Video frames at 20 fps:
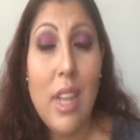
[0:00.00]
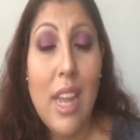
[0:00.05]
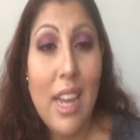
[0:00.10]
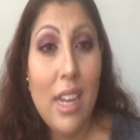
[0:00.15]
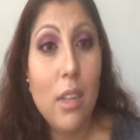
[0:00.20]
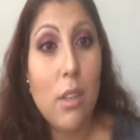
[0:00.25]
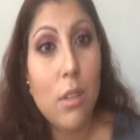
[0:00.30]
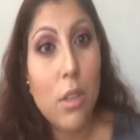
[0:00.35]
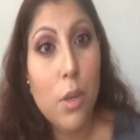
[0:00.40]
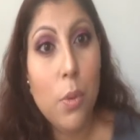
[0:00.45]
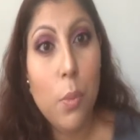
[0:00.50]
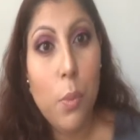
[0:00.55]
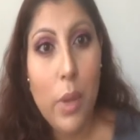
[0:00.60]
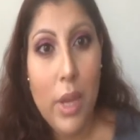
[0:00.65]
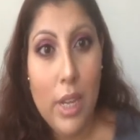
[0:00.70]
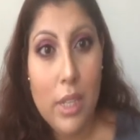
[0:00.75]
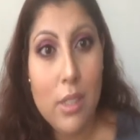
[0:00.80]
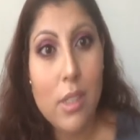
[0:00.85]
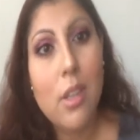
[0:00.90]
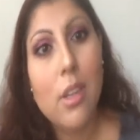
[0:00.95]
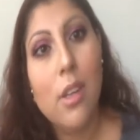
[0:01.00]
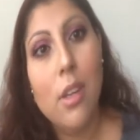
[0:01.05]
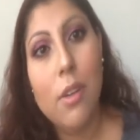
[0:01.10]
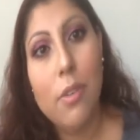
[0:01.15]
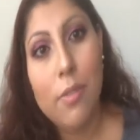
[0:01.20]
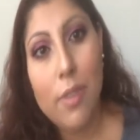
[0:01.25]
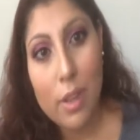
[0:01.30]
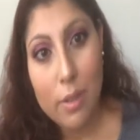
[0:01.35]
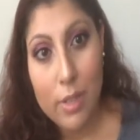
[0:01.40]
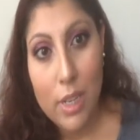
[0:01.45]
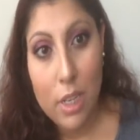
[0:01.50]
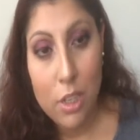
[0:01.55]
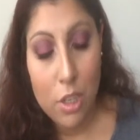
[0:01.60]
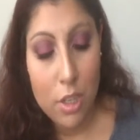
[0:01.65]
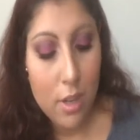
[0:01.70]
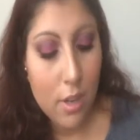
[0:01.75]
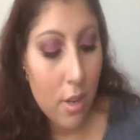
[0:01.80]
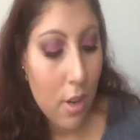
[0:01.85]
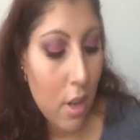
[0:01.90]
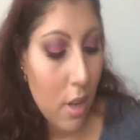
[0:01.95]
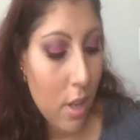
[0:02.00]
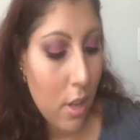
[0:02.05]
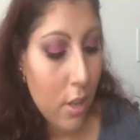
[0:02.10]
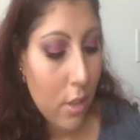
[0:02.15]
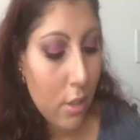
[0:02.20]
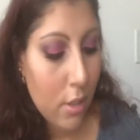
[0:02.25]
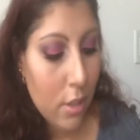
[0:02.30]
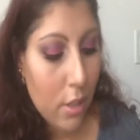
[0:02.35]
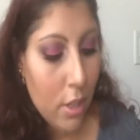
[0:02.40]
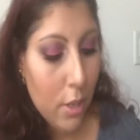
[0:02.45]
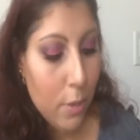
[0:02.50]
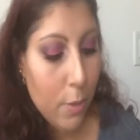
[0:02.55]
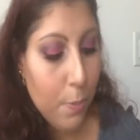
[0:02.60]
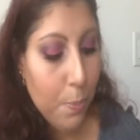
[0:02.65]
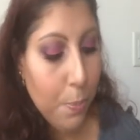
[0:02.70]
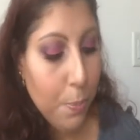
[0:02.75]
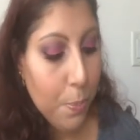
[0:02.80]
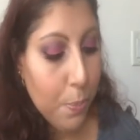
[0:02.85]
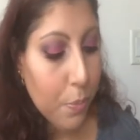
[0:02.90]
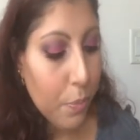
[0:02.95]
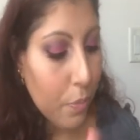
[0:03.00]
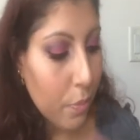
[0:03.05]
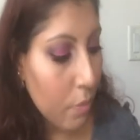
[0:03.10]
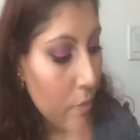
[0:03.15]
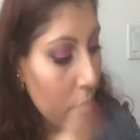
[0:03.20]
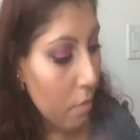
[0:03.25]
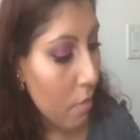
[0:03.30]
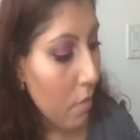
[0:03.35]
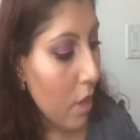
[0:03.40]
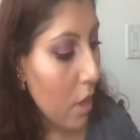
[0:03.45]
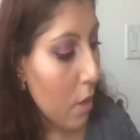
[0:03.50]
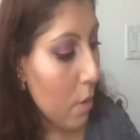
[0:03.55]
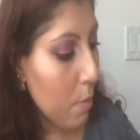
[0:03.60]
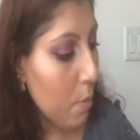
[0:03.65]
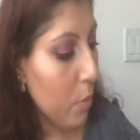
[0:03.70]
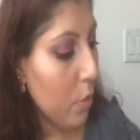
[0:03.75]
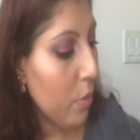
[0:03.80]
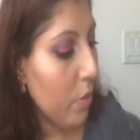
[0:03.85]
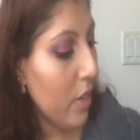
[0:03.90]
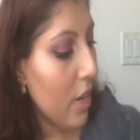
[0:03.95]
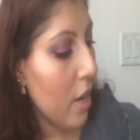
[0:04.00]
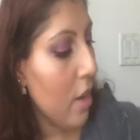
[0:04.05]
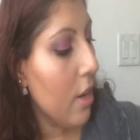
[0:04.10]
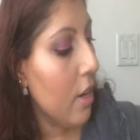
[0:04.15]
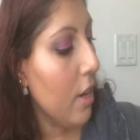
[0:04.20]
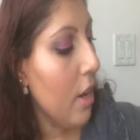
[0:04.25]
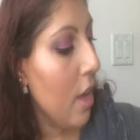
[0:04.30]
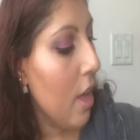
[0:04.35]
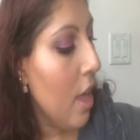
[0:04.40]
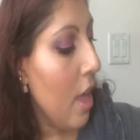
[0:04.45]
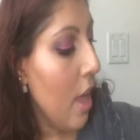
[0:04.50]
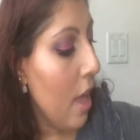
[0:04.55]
lightweight foundation. So moving on.